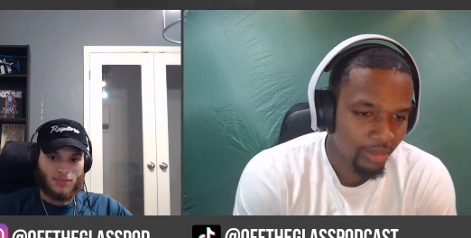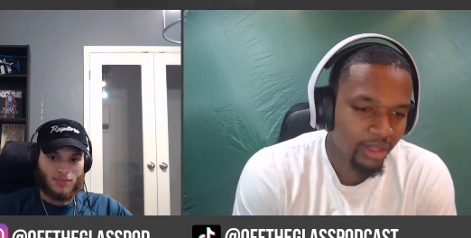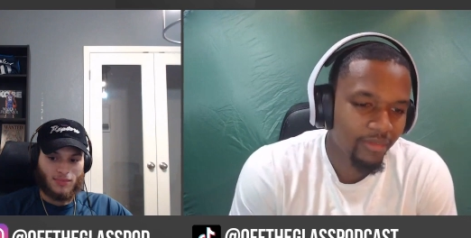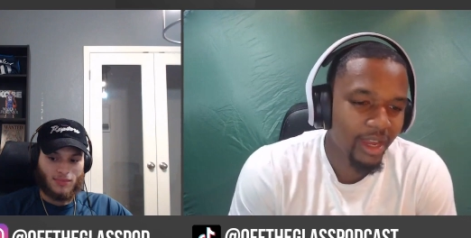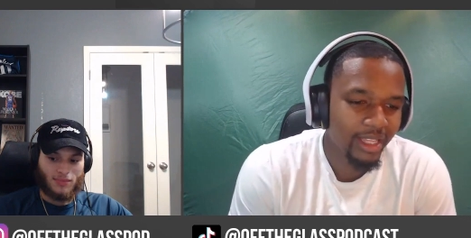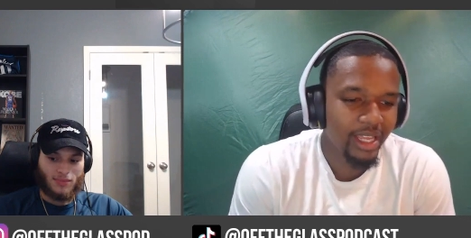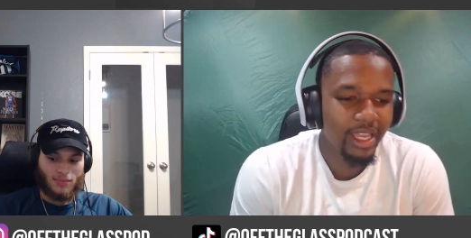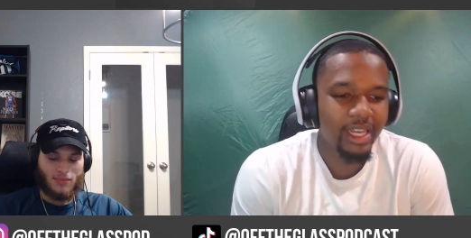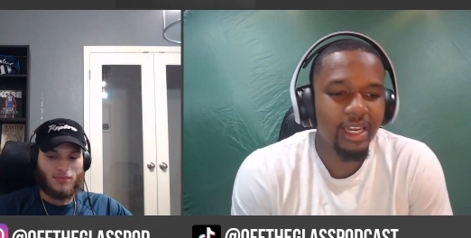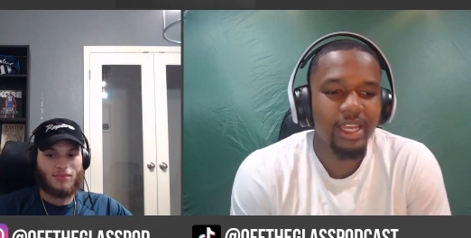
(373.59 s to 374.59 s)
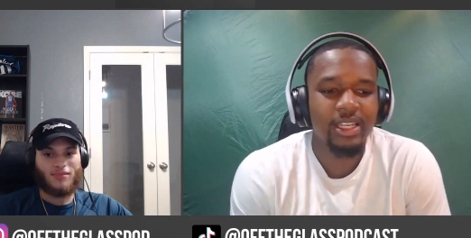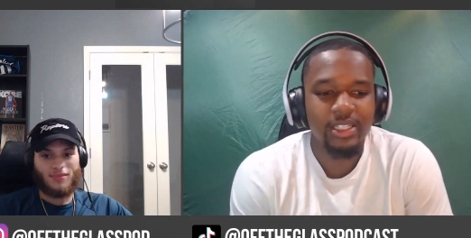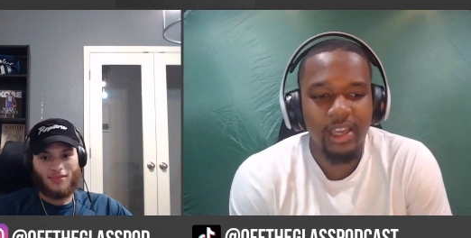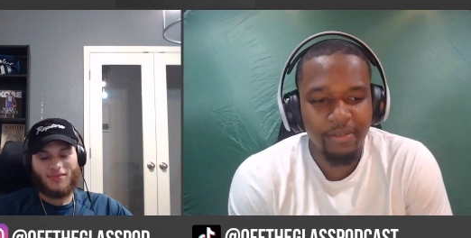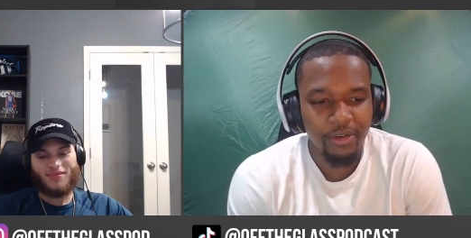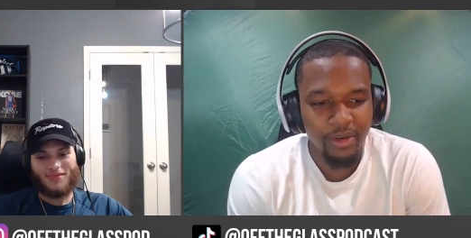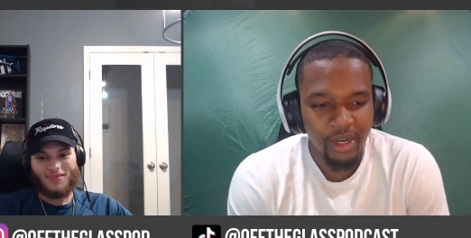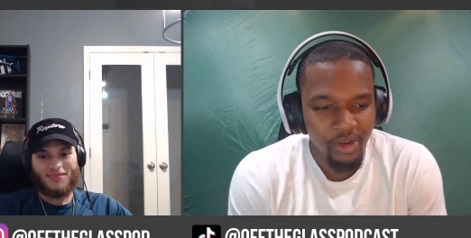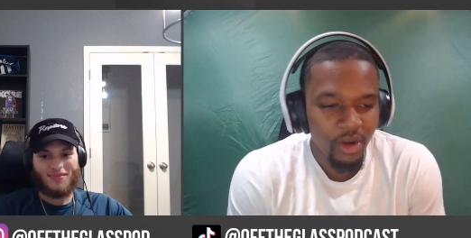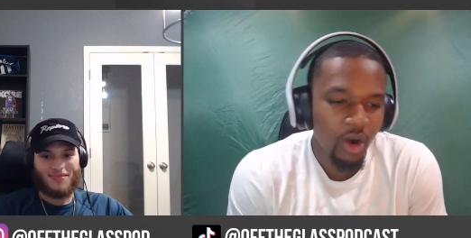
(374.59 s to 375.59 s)
Speaker 1: But the fact that it is Kevin
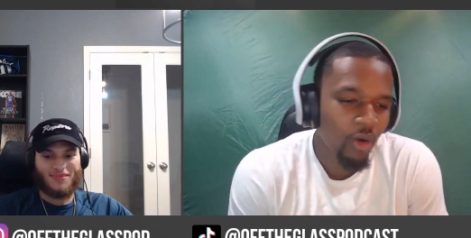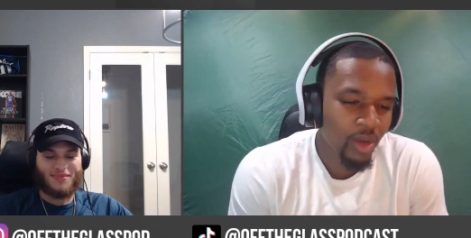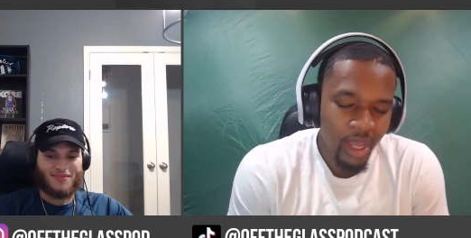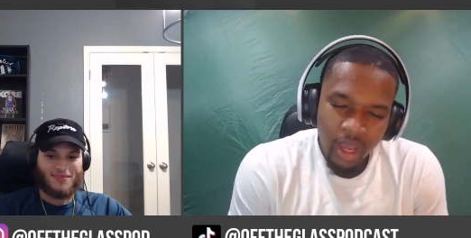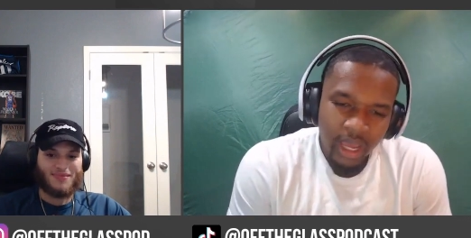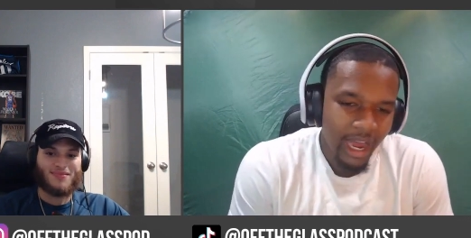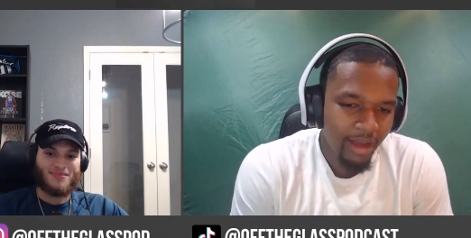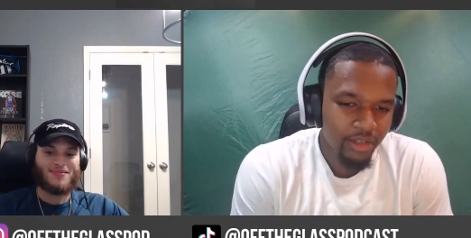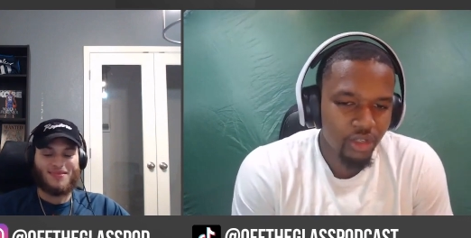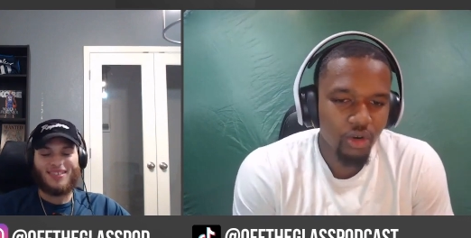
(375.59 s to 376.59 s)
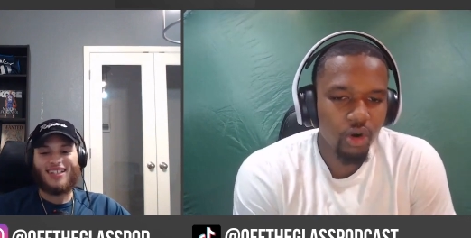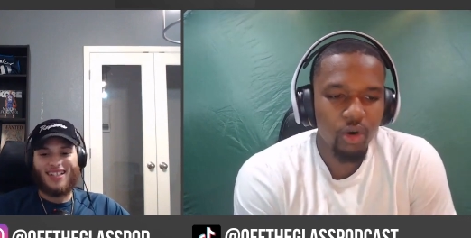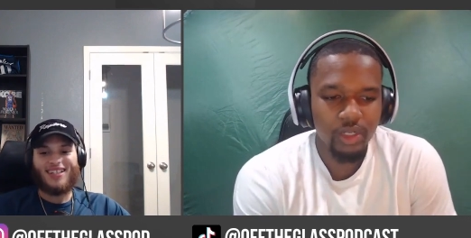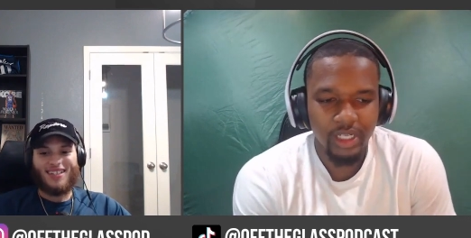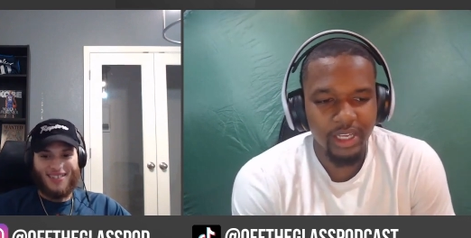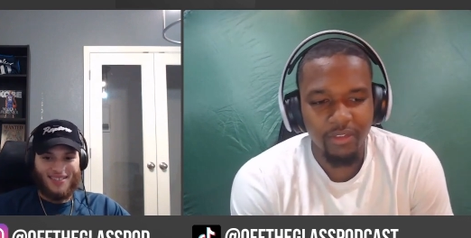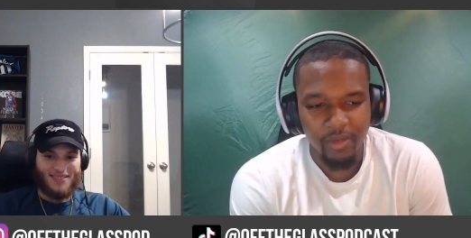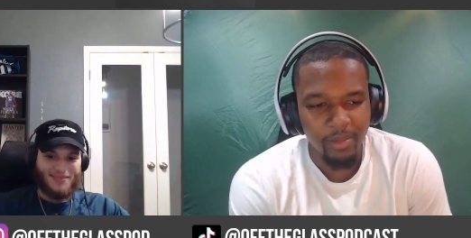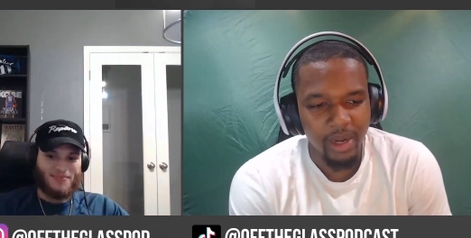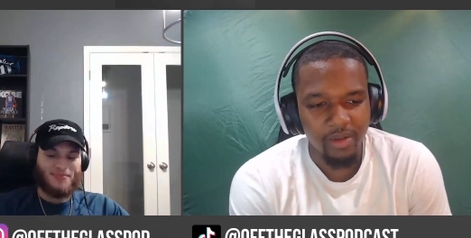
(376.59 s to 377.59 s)
Durant, you're always obviously you're always gonna give
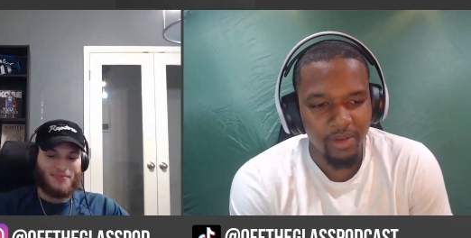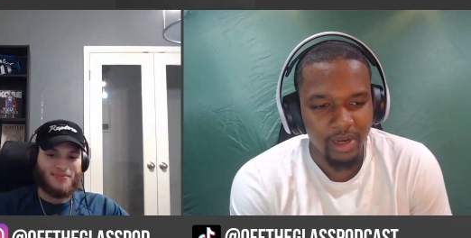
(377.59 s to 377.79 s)
him the benefit of the